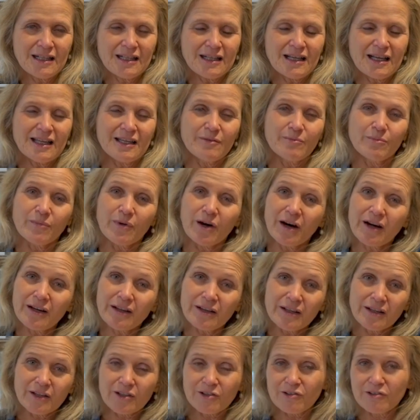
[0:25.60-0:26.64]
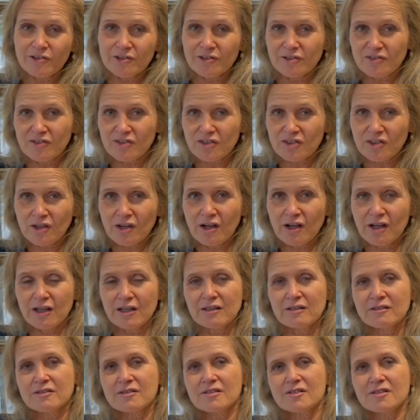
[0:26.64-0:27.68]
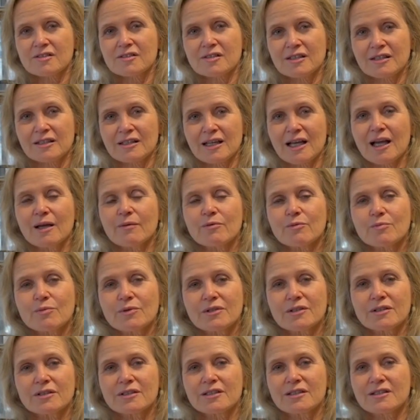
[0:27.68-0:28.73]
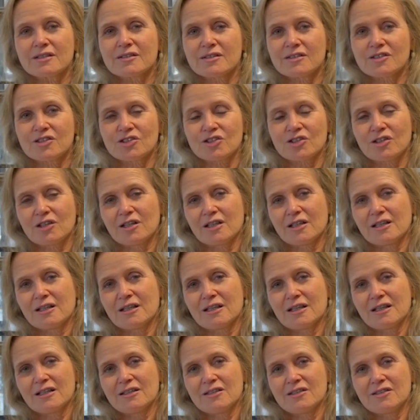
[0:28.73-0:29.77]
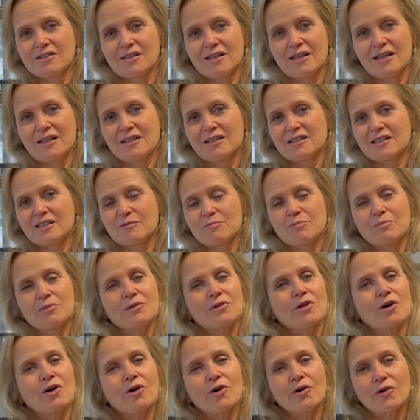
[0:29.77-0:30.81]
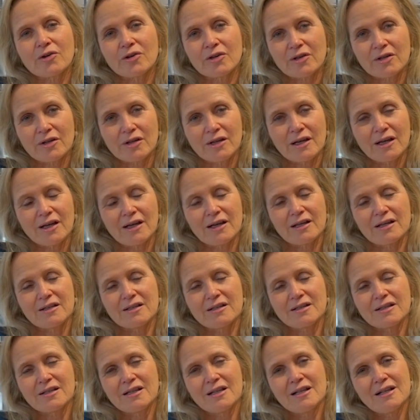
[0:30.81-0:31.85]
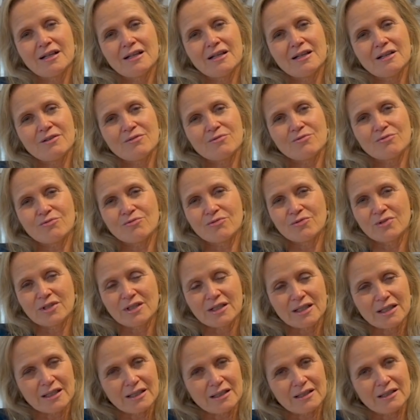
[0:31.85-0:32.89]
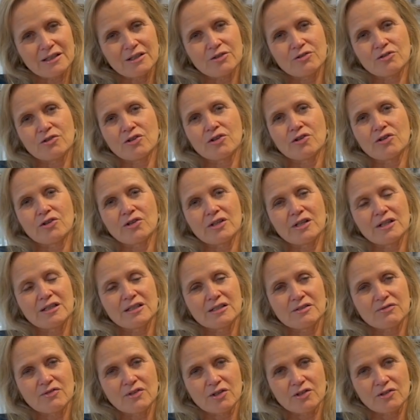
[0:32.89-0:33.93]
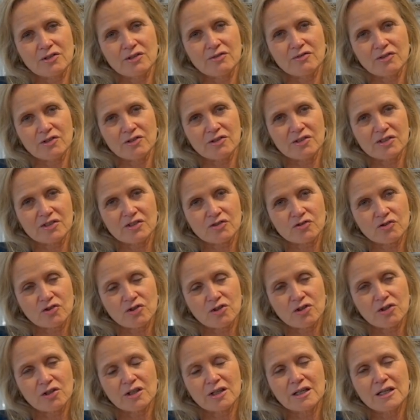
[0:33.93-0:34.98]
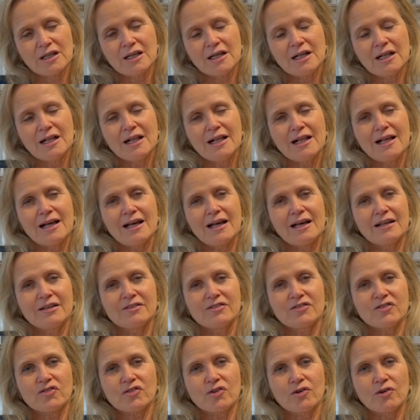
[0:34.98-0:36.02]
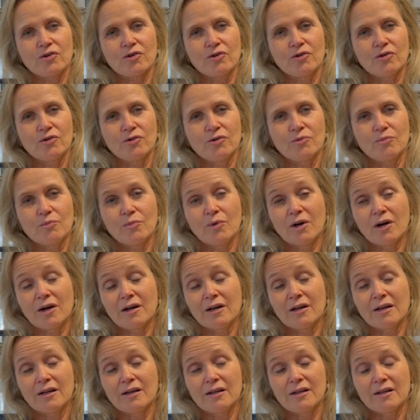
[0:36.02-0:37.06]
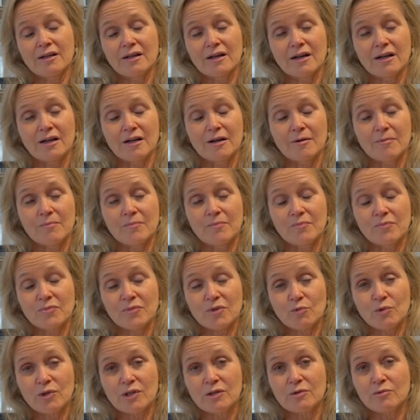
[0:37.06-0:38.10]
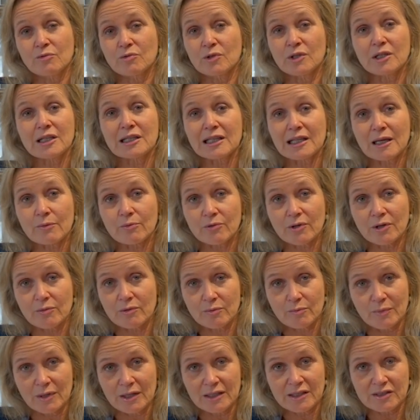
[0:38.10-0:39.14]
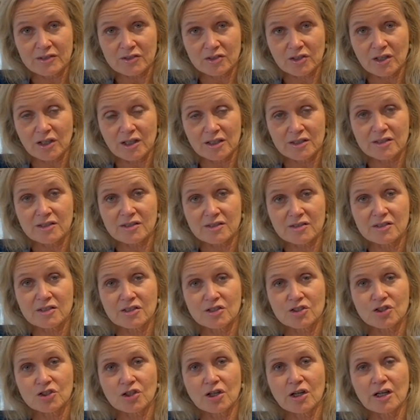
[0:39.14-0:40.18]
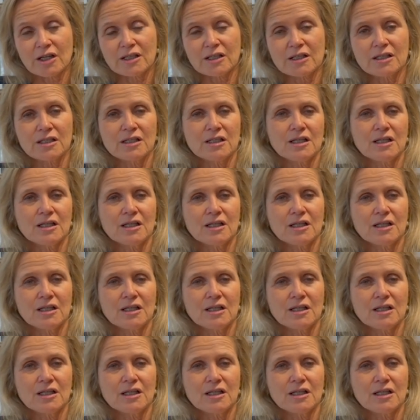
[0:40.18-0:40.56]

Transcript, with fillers: And in my area of science, the capabilities in China has exploded and really grown and is very, very strong. And so my um, we, we collaborate with many scientists in China,